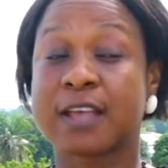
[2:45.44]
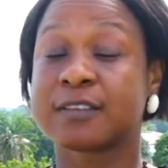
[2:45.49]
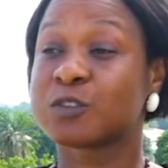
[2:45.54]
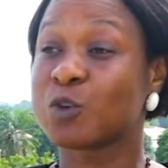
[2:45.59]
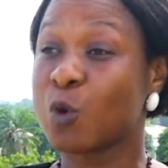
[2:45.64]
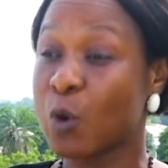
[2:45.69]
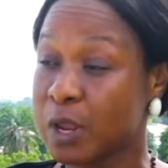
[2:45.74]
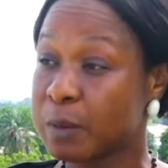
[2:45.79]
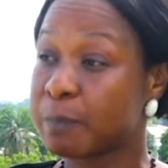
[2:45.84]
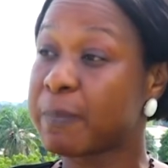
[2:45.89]

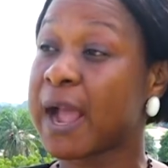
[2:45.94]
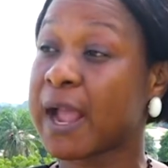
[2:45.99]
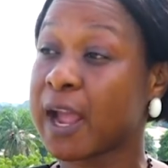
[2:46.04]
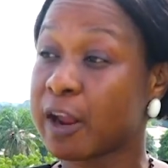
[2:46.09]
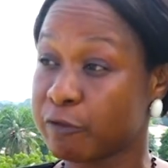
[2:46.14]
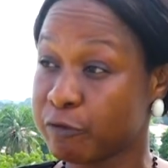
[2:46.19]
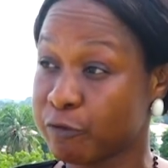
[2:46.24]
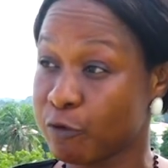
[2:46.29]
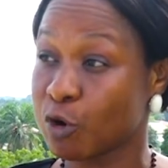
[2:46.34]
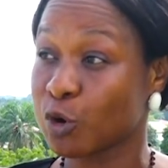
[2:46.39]
going back
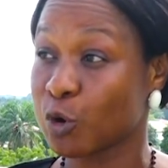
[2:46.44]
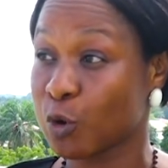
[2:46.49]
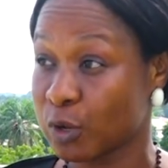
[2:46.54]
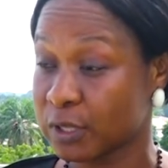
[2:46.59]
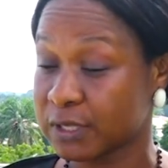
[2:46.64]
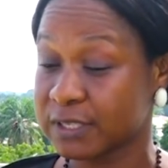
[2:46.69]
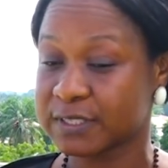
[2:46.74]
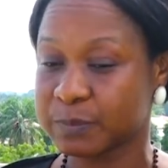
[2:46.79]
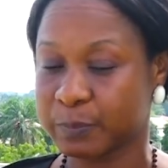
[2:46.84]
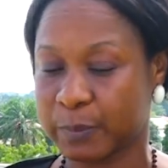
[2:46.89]
and forth
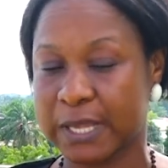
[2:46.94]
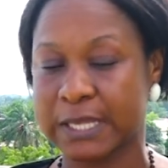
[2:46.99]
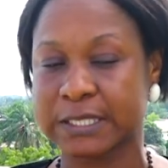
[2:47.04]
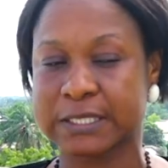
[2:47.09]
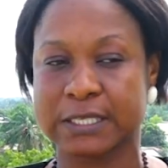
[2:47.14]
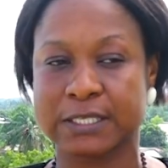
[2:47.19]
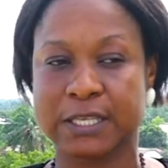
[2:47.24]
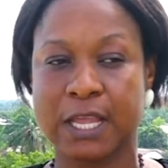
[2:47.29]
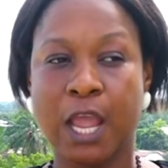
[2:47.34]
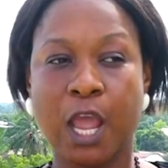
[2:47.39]
all these
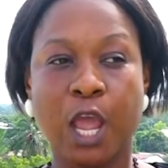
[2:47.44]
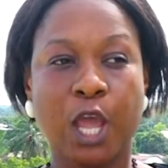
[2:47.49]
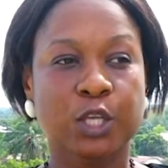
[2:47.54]
places.